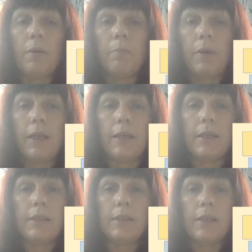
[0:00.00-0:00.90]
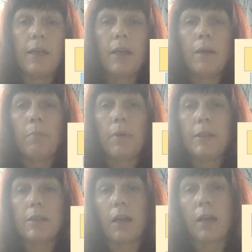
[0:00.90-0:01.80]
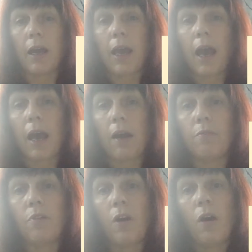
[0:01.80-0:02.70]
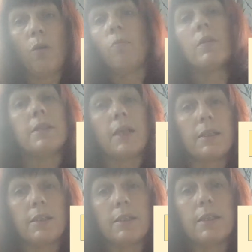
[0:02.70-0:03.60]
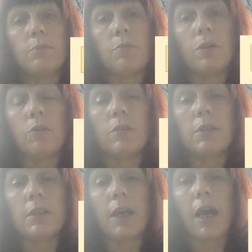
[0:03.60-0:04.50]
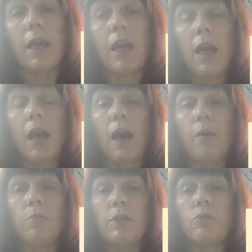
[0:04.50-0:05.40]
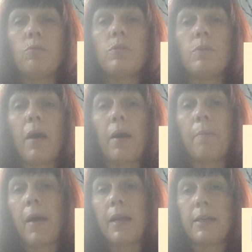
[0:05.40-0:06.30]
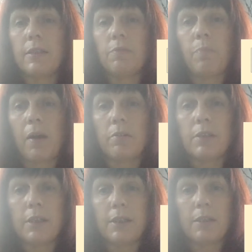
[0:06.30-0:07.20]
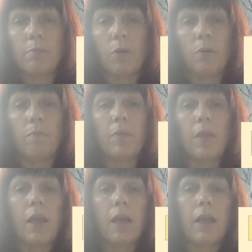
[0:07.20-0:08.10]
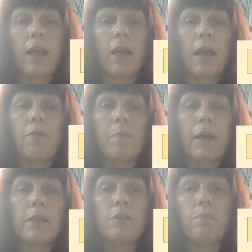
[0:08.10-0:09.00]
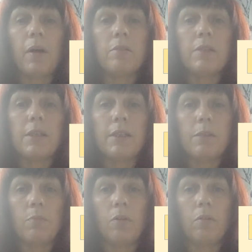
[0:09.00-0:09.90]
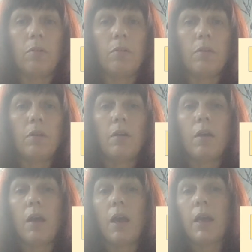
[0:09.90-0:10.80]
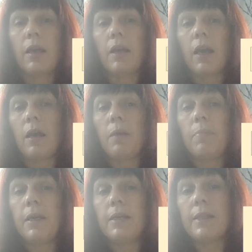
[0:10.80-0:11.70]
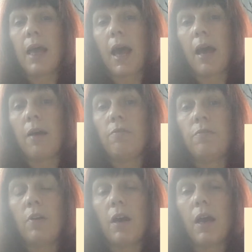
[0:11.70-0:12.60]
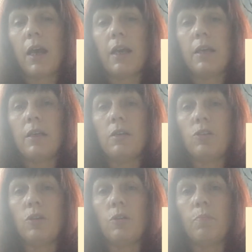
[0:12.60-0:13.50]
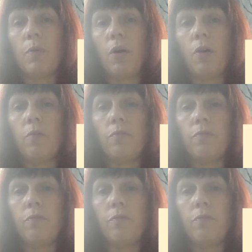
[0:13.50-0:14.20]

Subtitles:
please, can I have, were the sentences we used today, and we talked about a packet of paracetamol. Can I have a packet of paracetamol? Can I please have a tube of